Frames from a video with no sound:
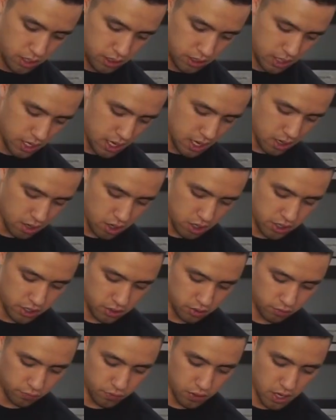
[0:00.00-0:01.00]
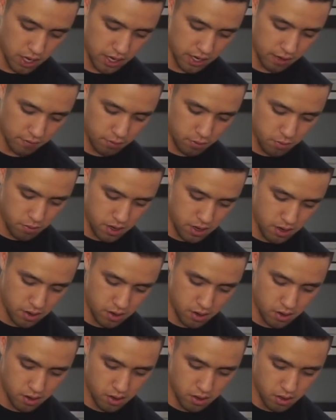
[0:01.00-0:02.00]
God, onions flying everywhere.
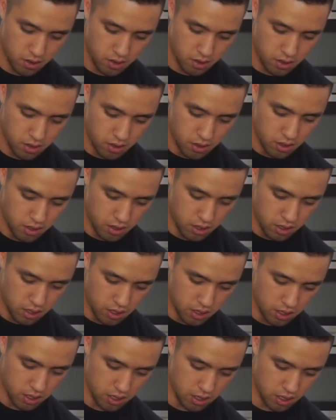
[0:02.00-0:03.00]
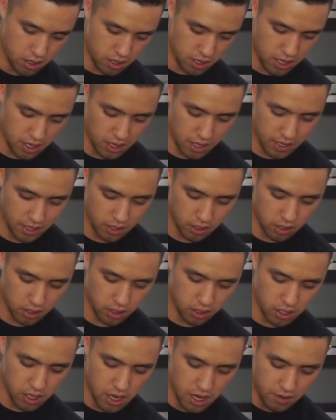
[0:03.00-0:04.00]
And I like a
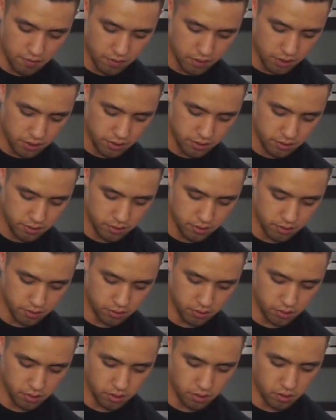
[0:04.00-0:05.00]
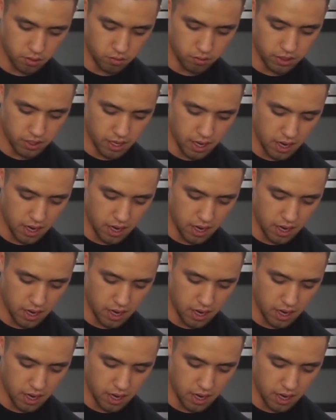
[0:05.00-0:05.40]
lot of onions, so get